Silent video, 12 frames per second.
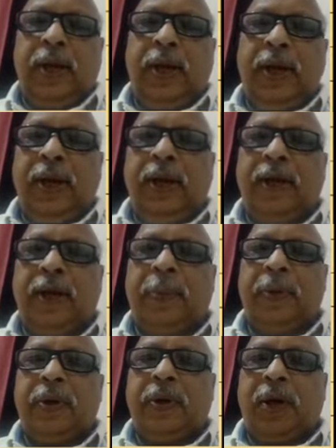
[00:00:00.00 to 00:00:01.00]

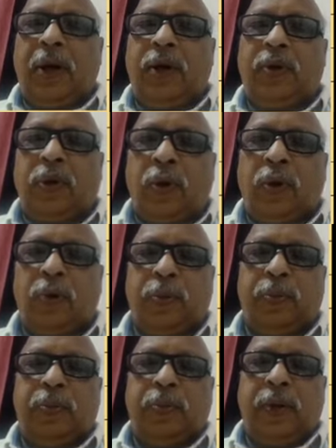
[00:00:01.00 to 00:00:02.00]
interrupt control group,
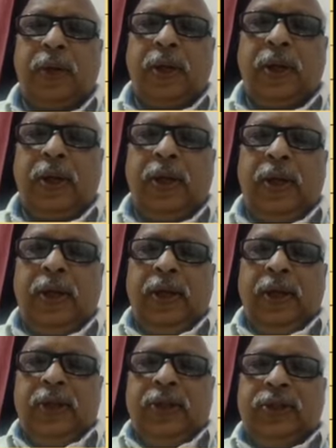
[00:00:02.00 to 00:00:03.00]

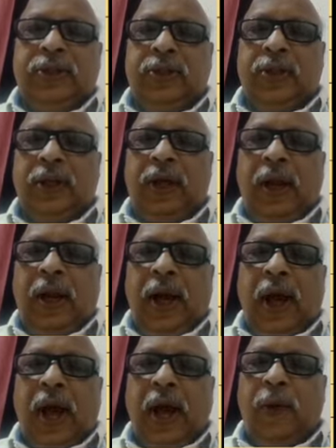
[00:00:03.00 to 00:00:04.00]
serial
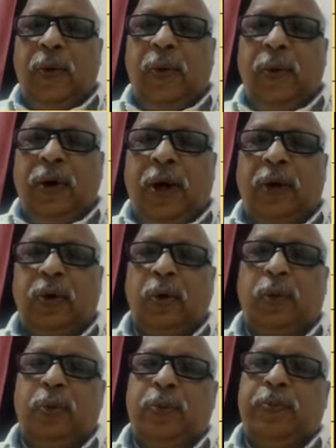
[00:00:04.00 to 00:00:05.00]
IO control
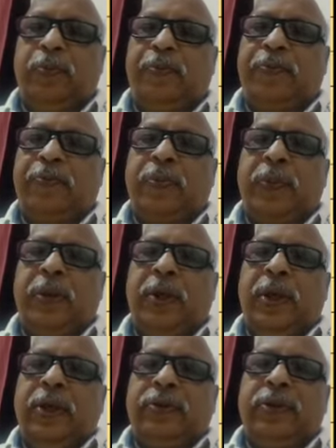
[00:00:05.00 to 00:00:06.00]
group.
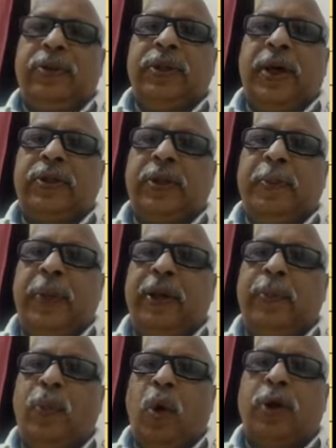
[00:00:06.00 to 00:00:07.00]
So these are the
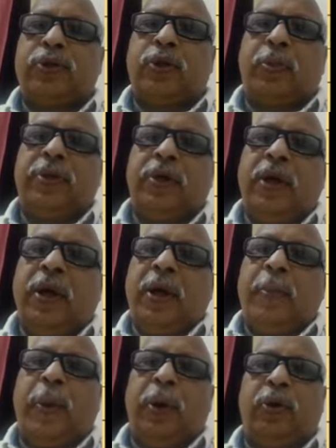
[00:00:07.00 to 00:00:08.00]
main blocks of the
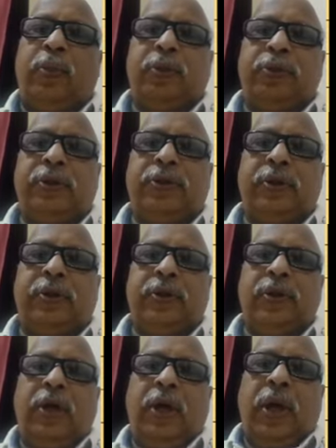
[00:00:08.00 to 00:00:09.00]
microprocessor.
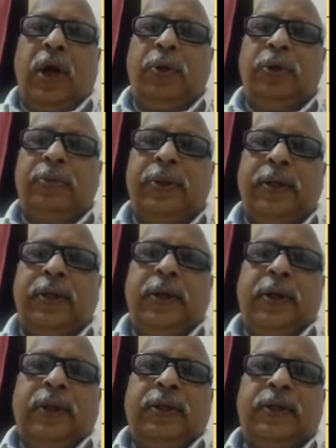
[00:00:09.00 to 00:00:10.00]
Out of that,
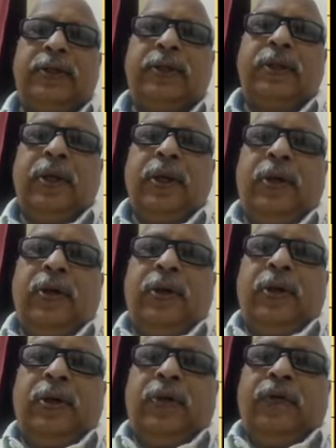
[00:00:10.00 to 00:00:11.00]
this
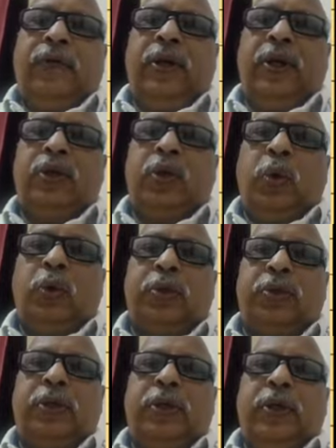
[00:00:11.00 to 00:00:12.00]
figure shows